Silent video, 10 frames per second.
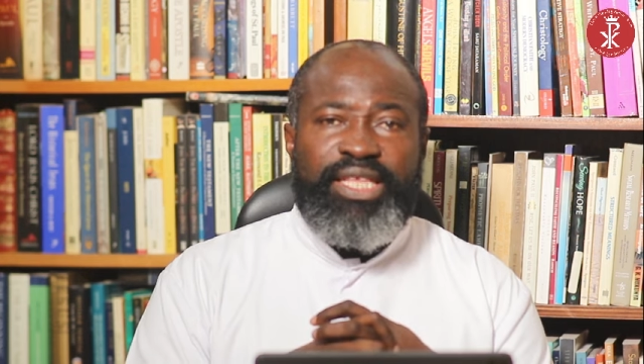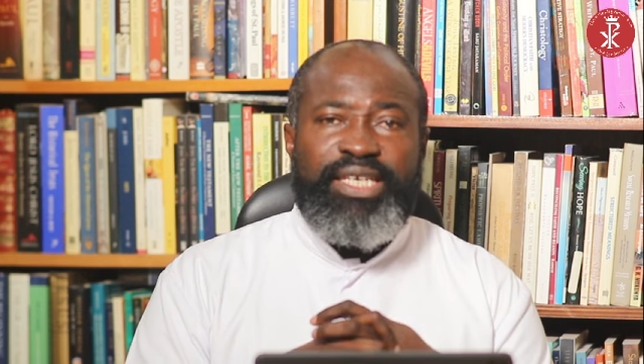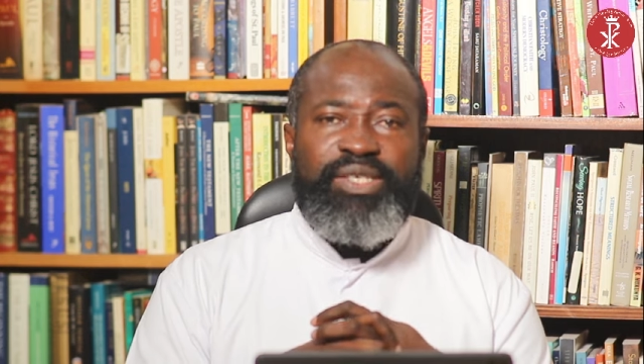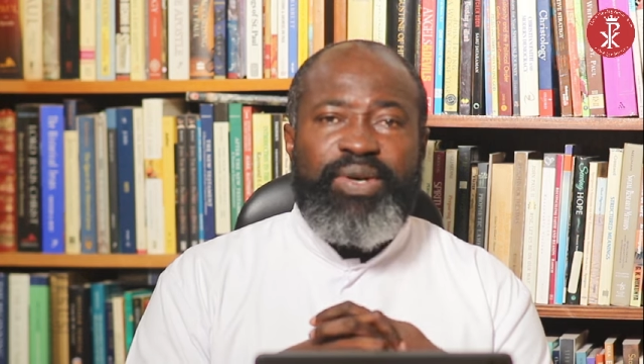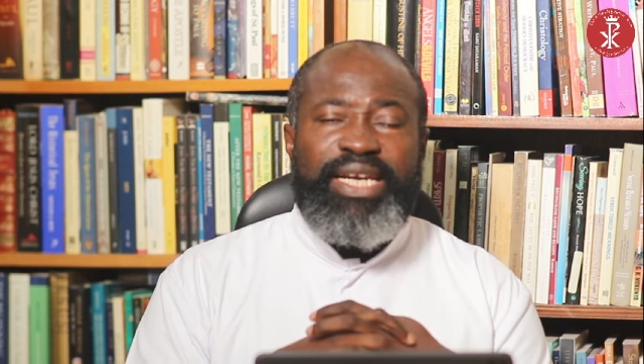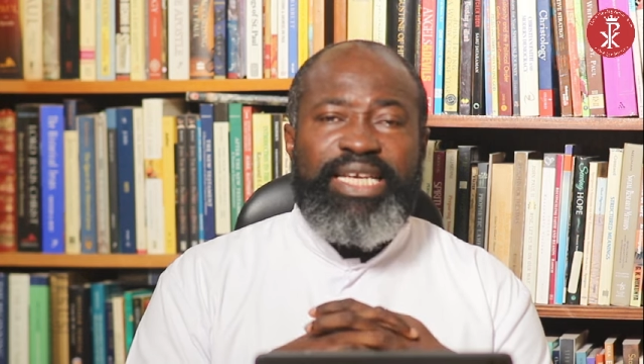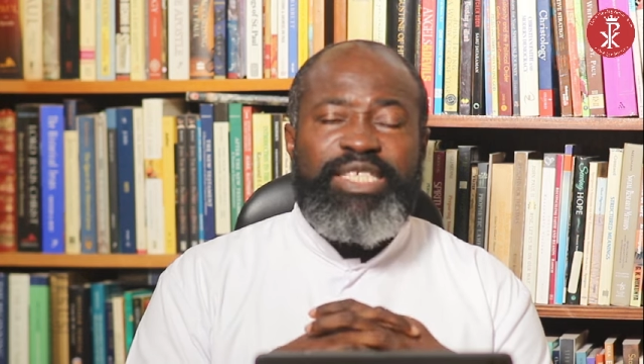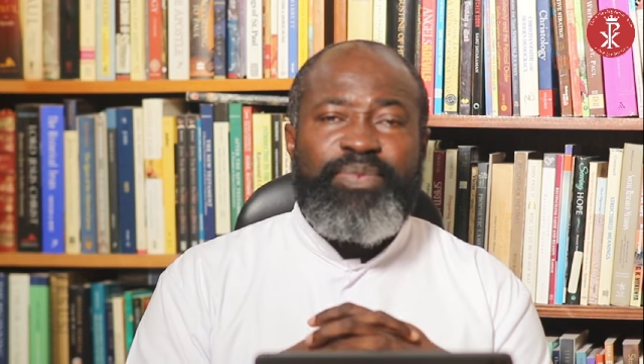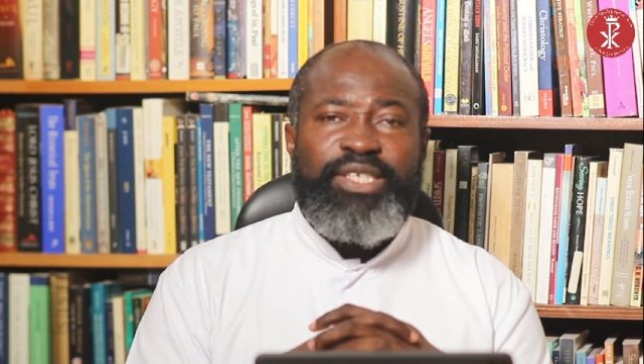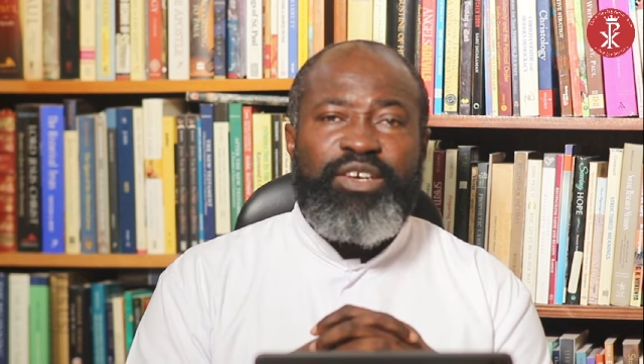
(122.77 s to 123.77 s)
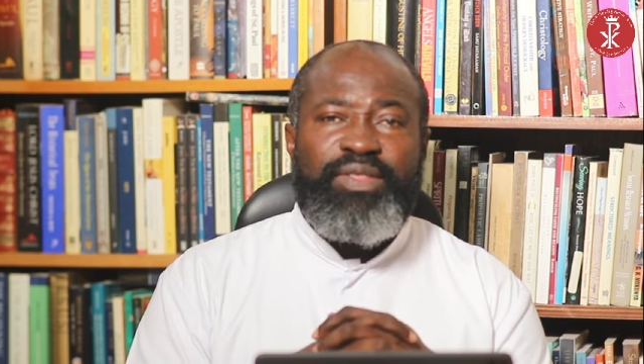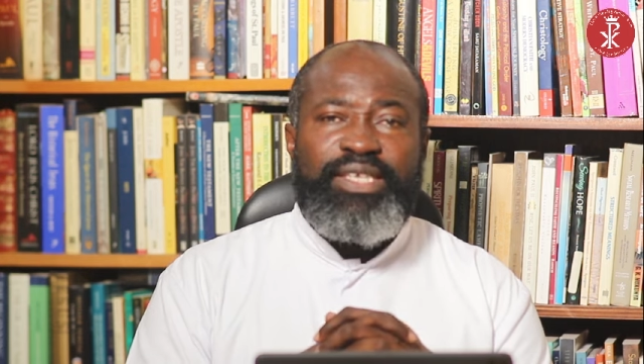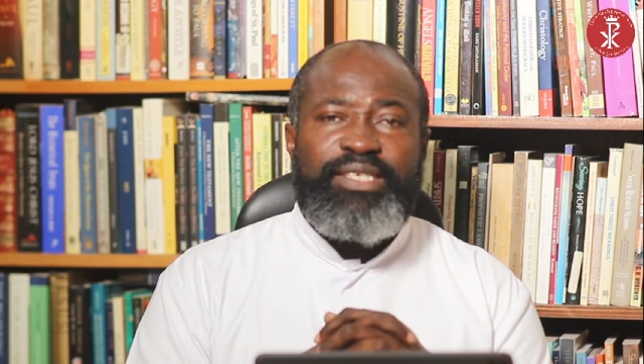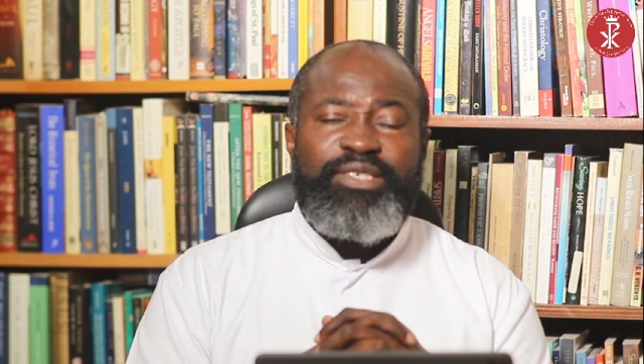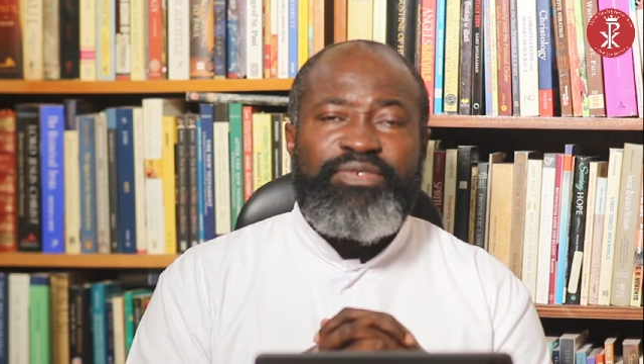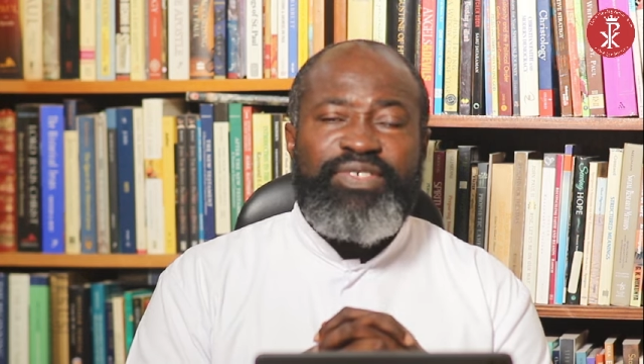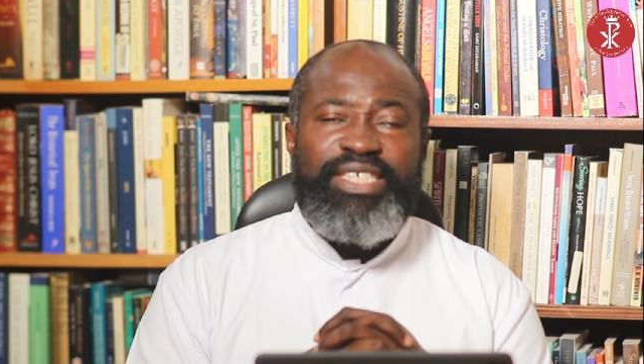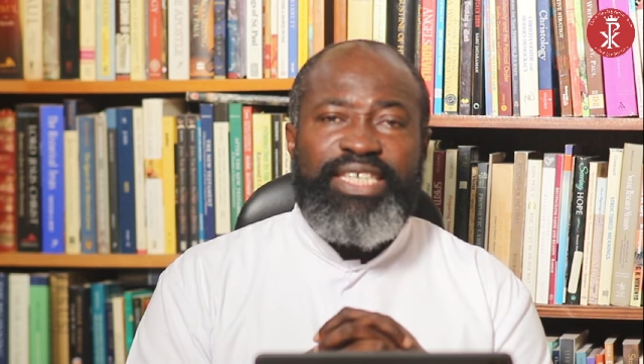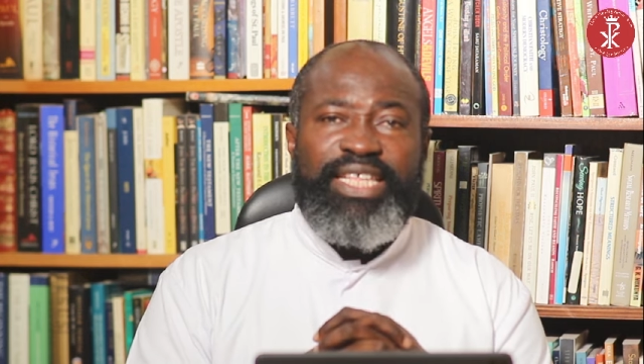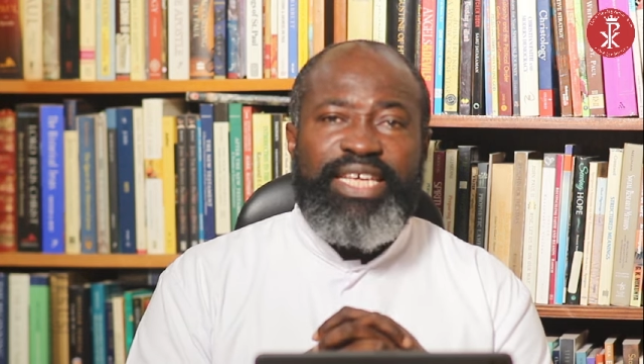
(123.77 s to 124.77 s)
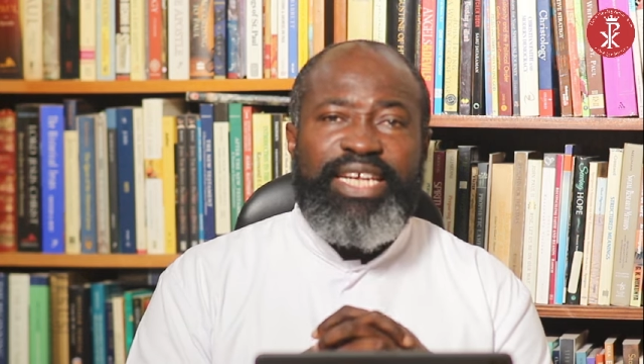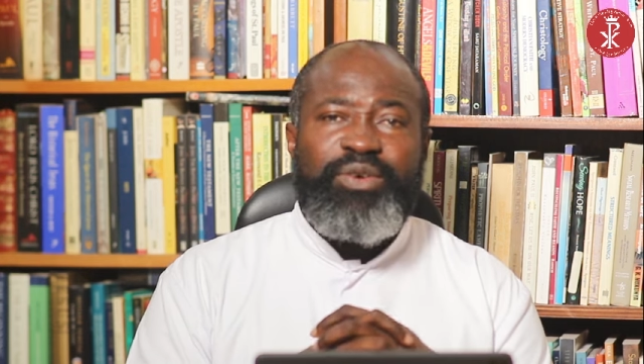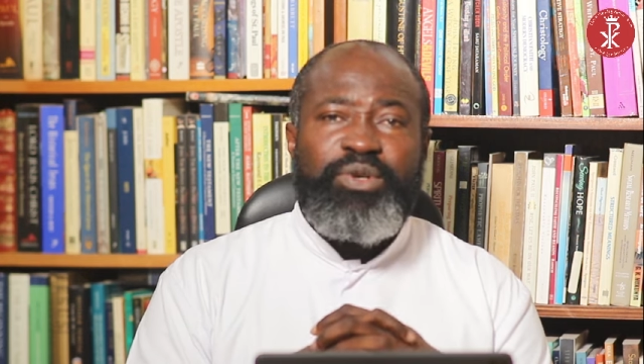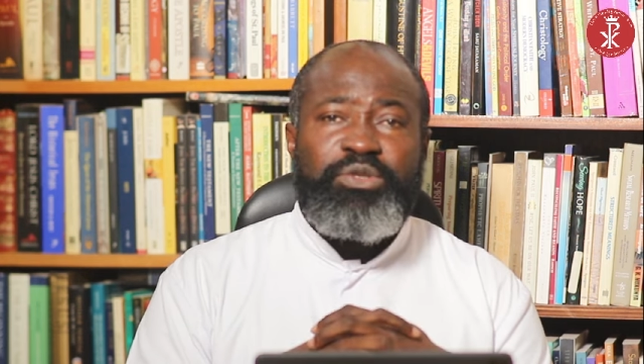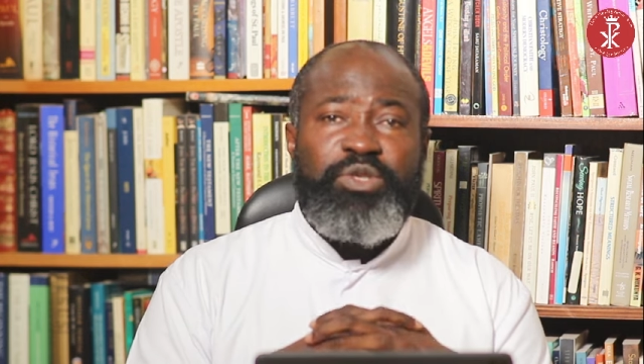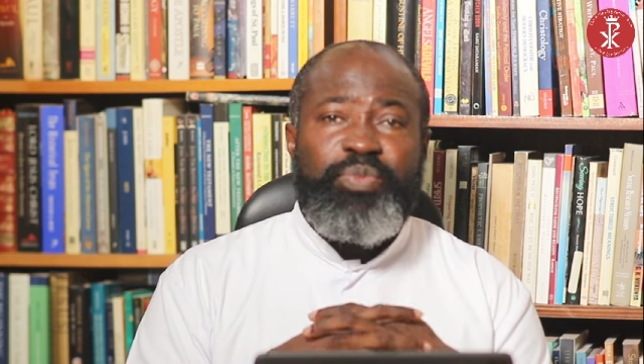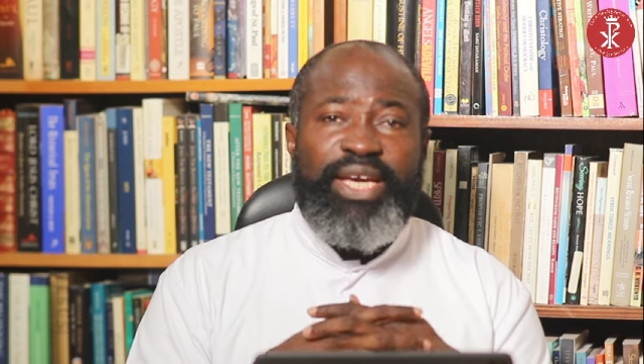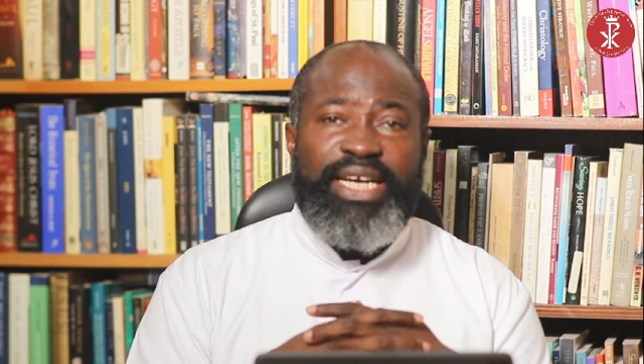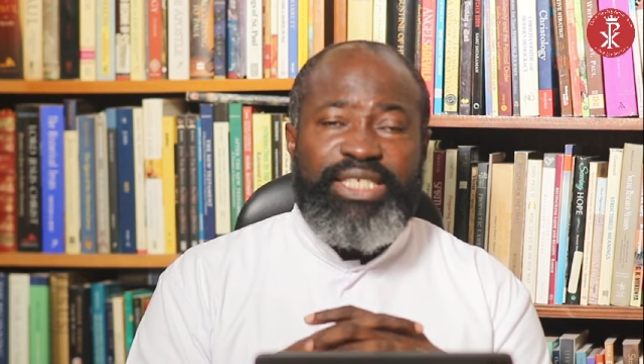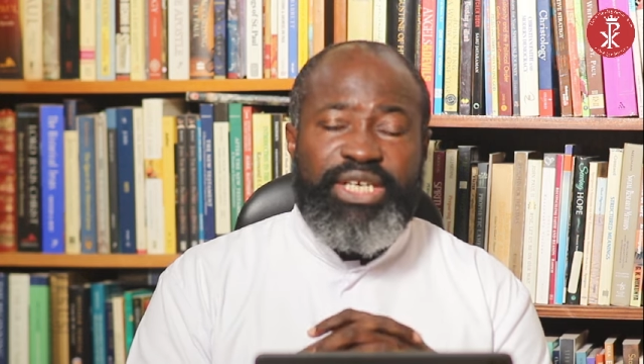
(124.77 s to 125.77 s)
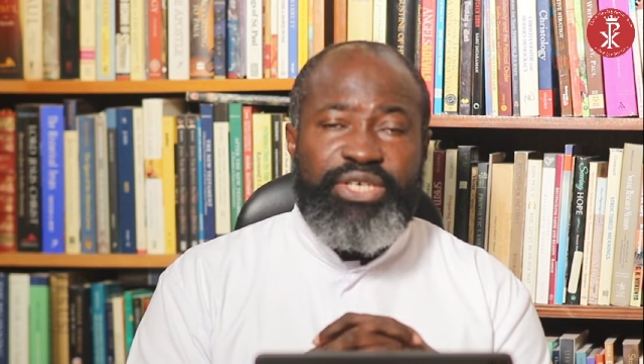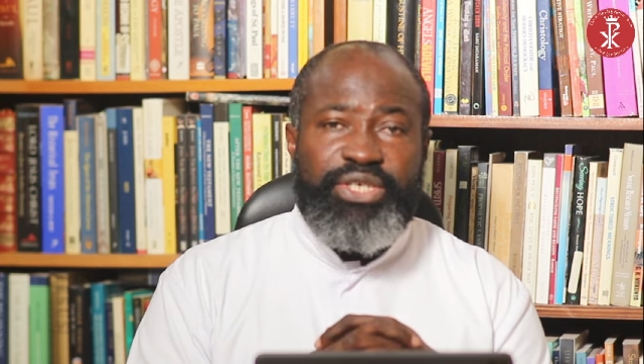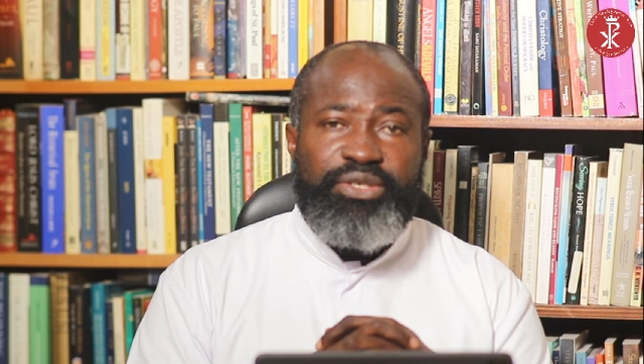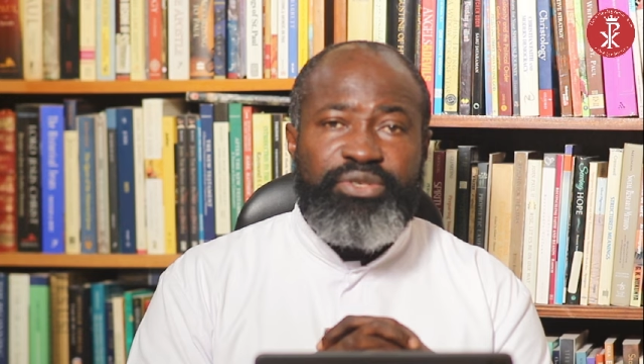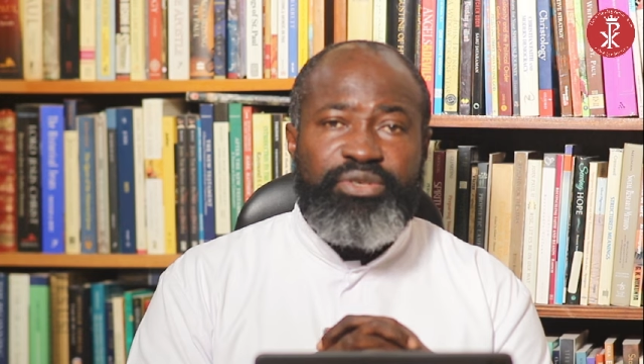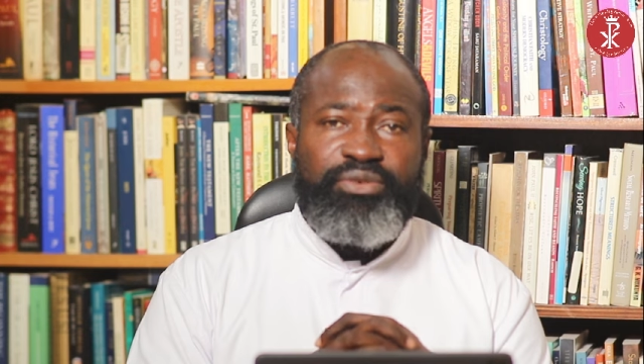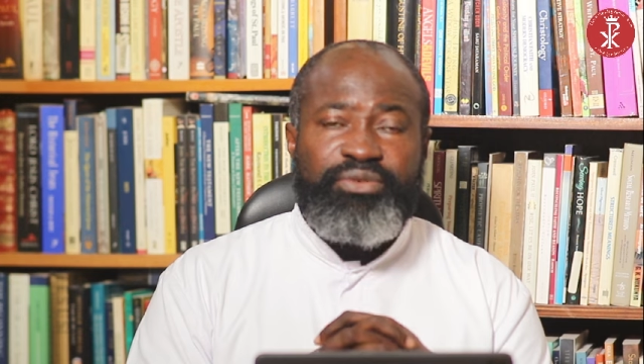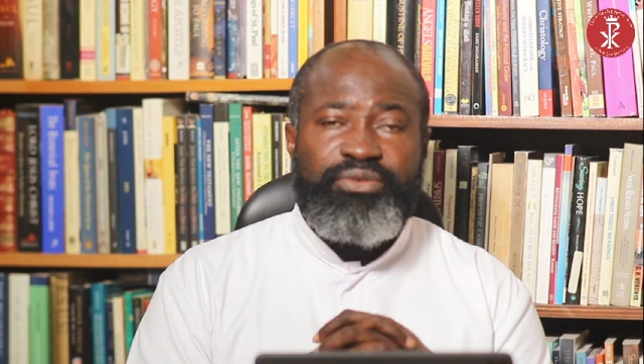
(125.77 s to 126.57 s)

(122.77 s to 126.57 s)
There's one aspect of this novena that I want you to pay attention to.